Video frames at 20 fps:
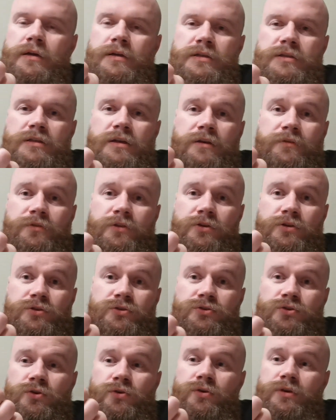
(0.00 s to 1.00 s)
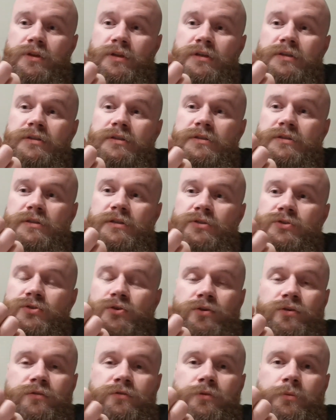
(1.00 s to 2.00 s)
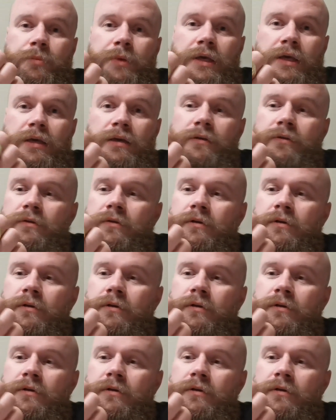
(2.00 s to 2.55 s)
instead of the dessert. This is dessert for me.